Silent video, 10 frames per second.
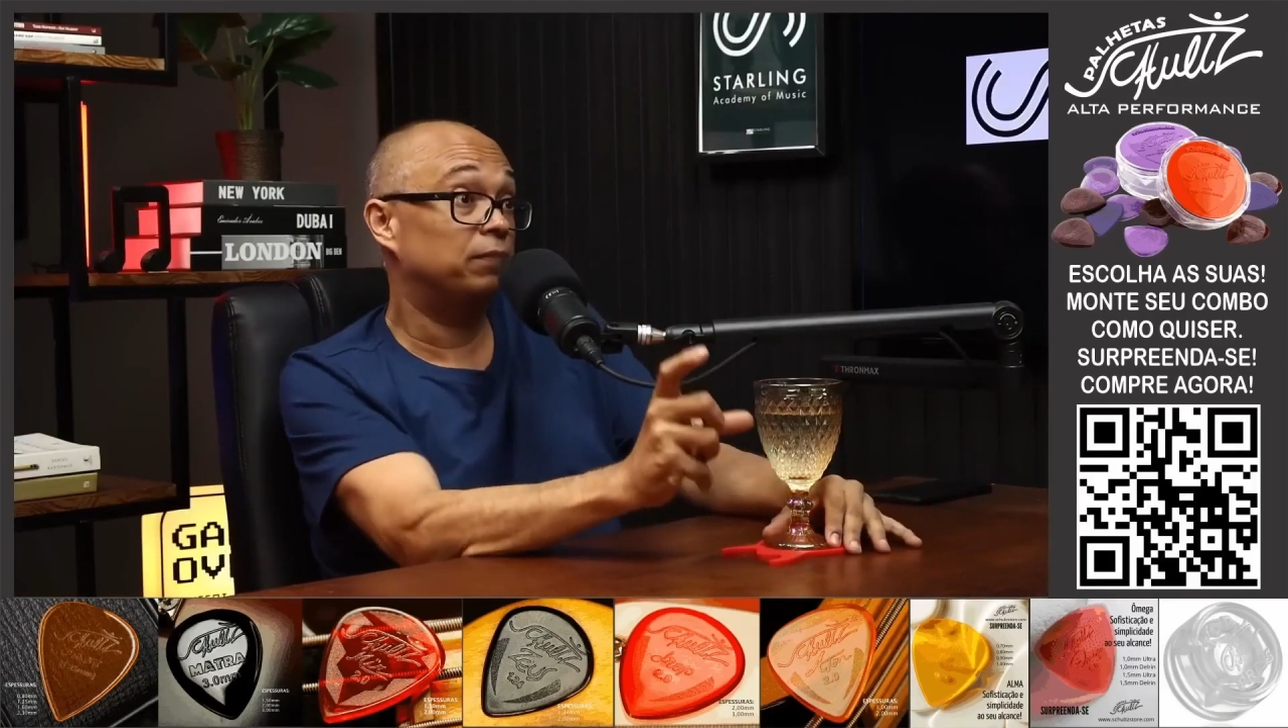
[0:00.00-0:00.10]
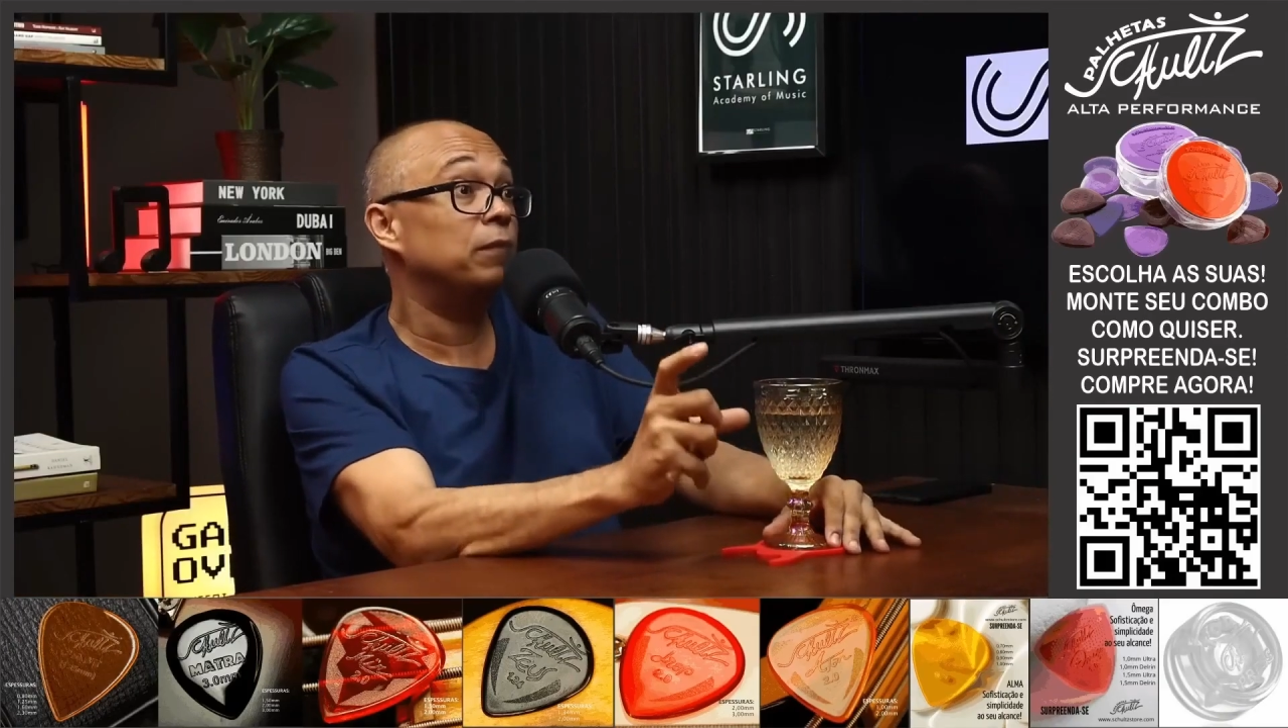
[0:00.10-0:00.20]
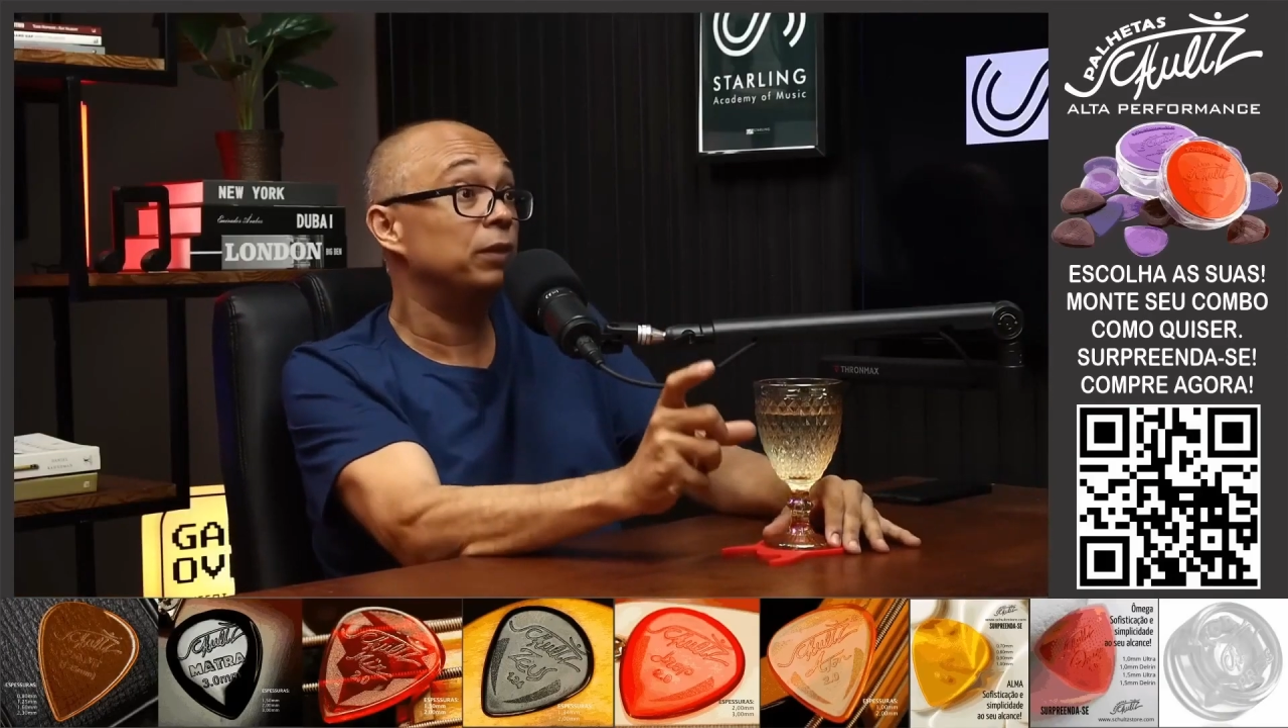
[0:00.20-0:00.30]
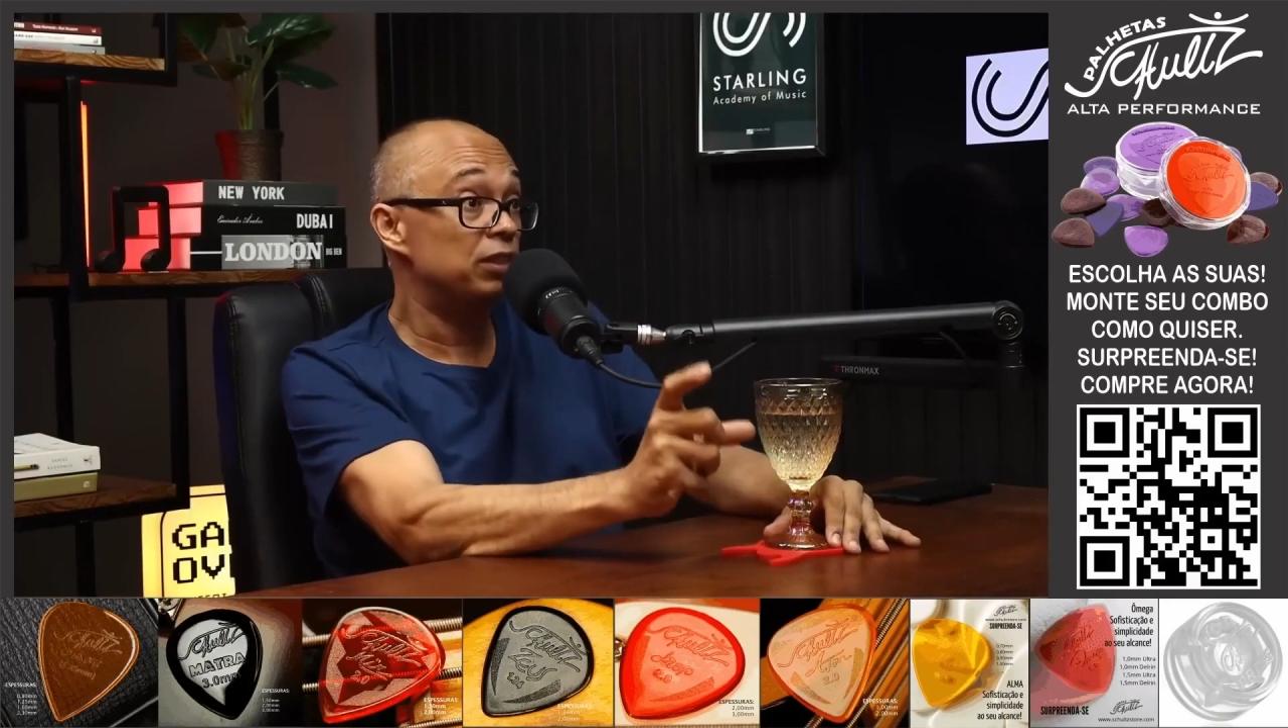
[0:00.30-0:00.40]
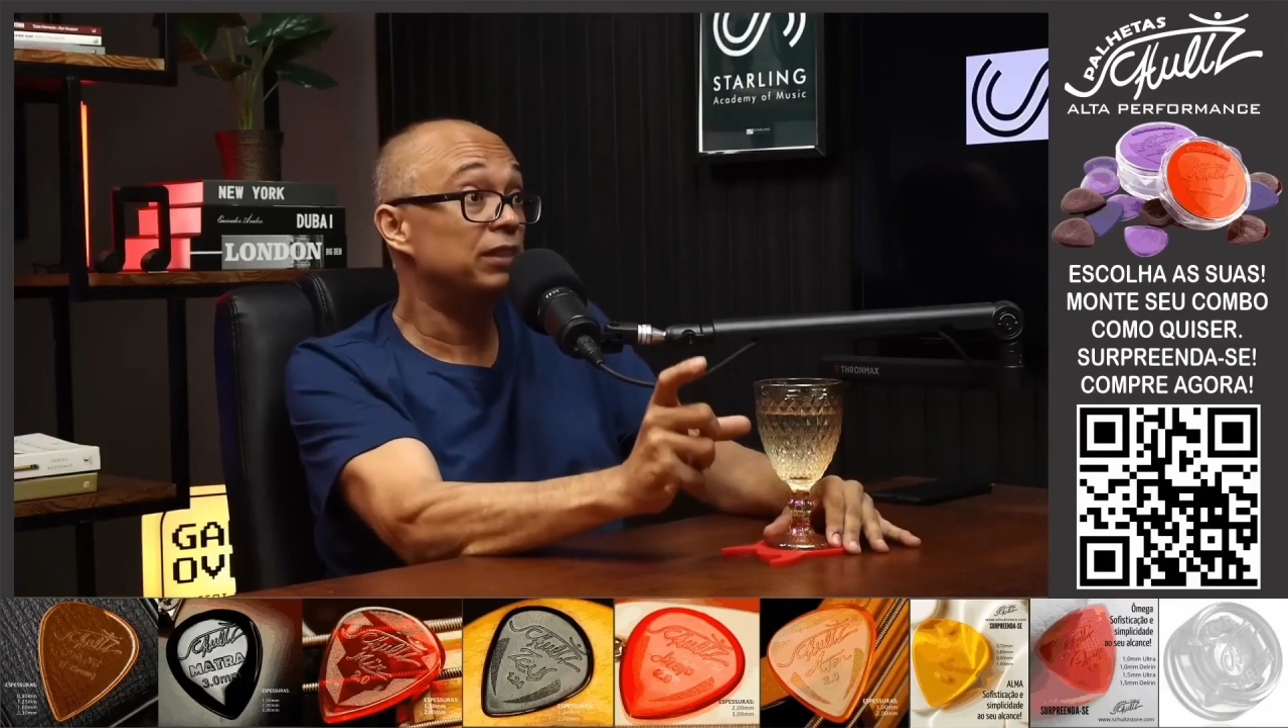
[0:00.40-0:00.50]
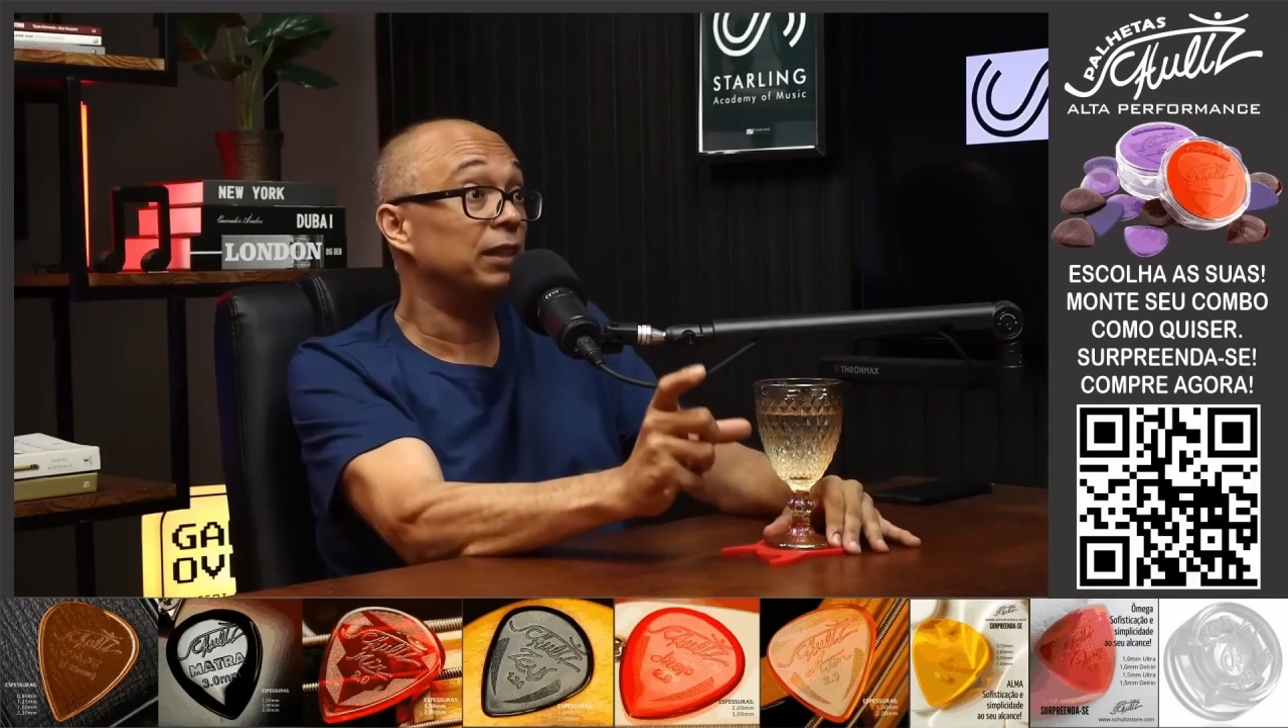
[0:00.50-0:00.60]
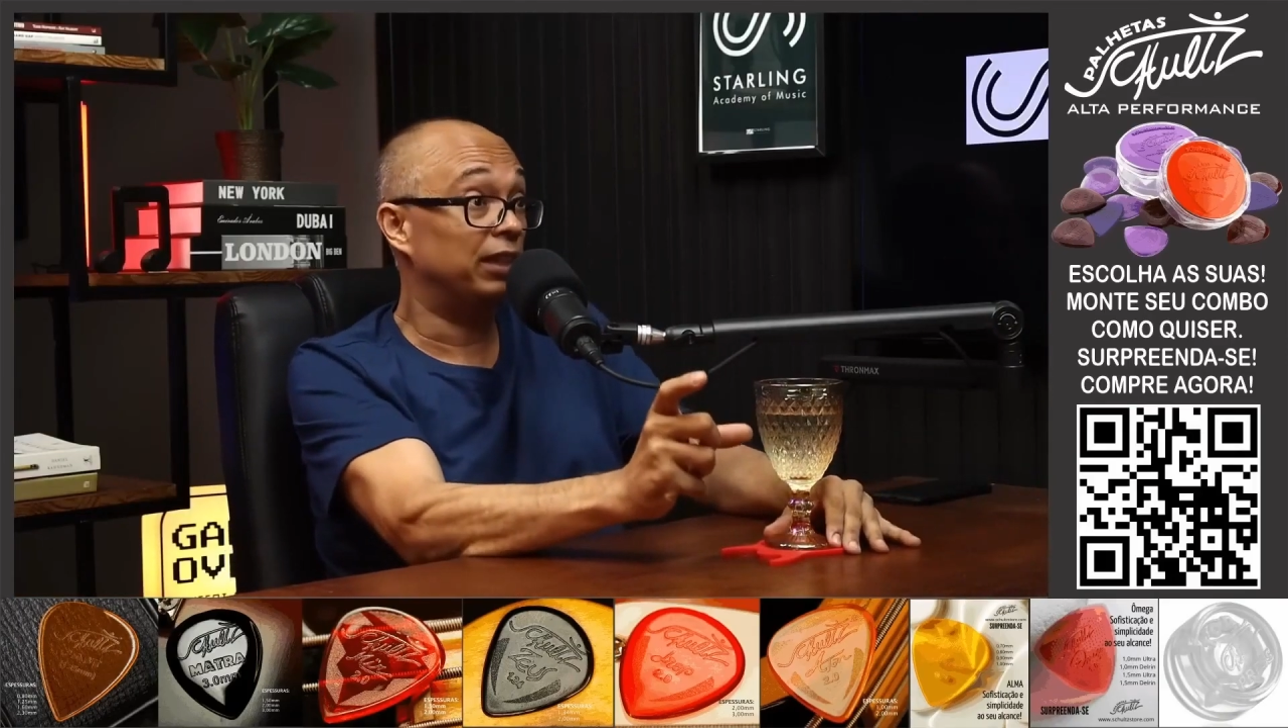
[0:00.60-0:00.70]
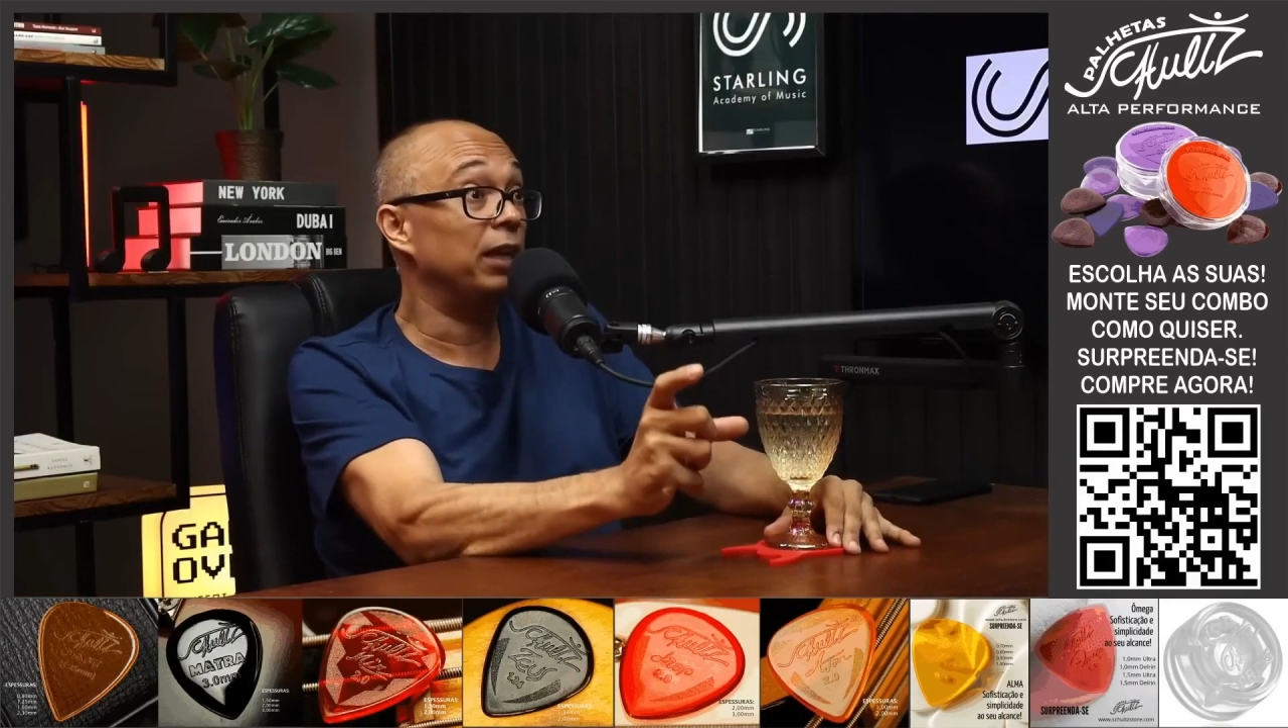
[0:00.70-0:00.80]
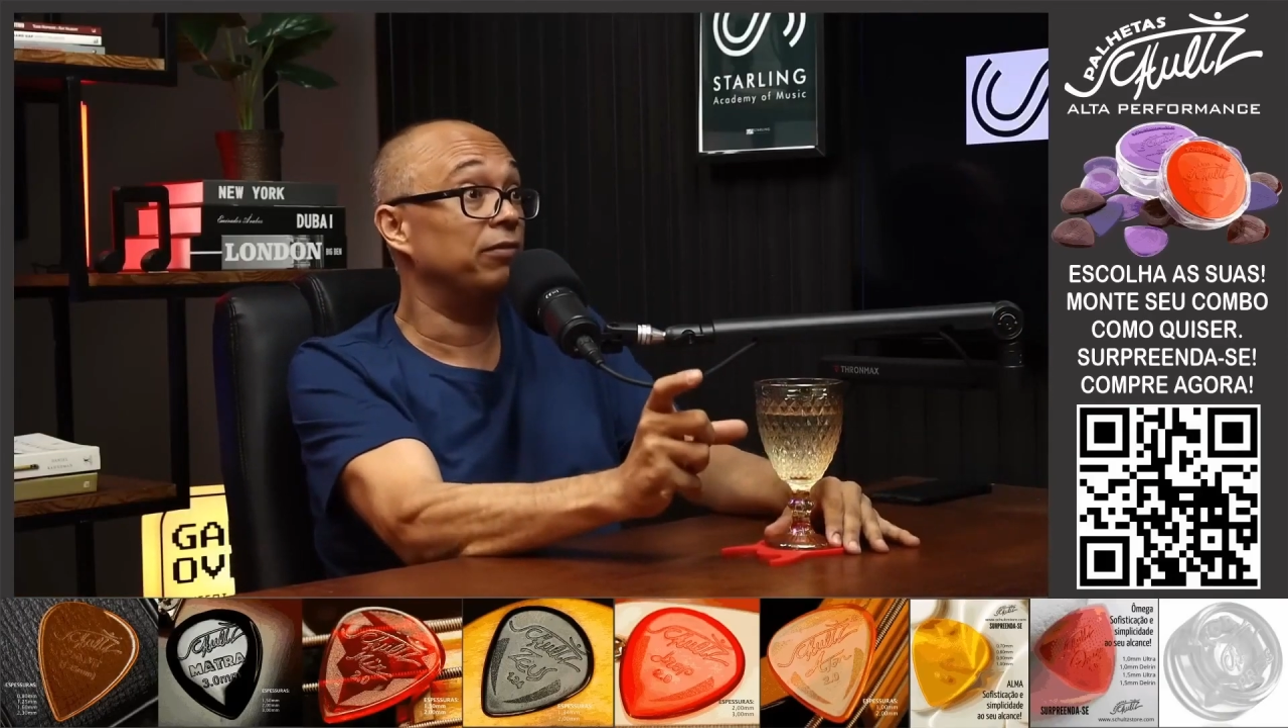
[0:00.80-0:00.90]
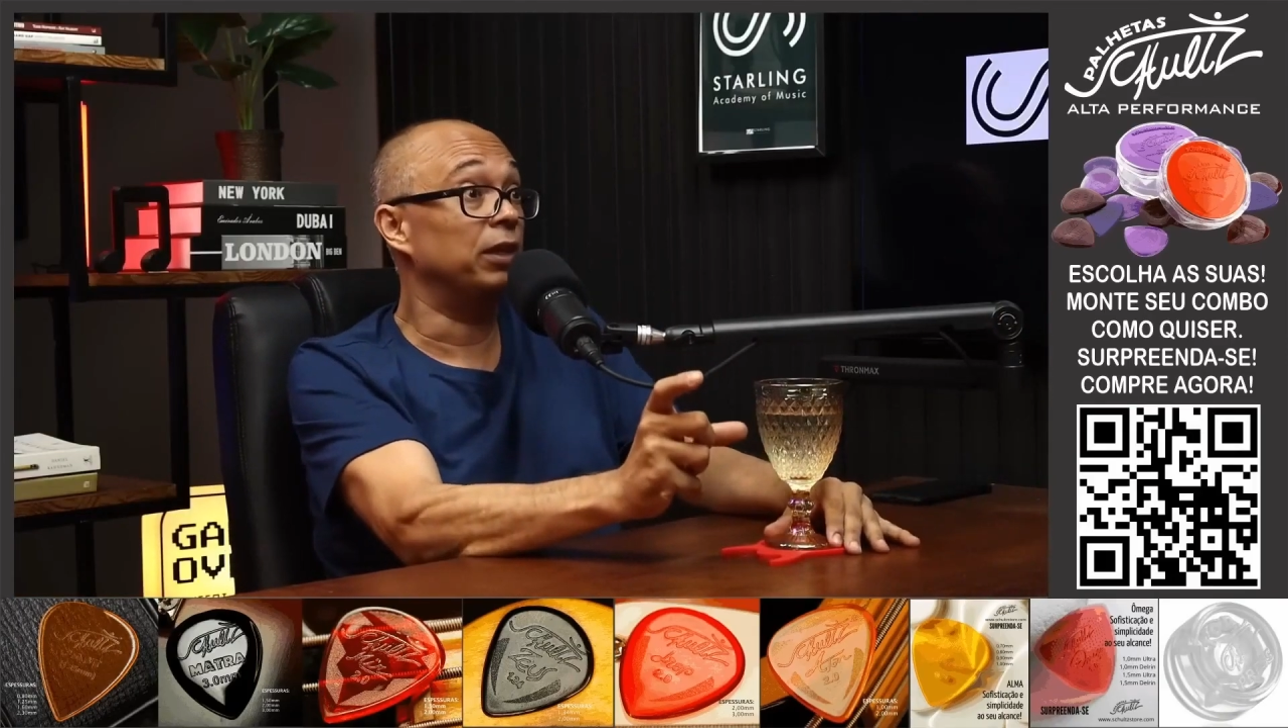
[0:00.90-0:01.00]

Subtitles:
which is the delivery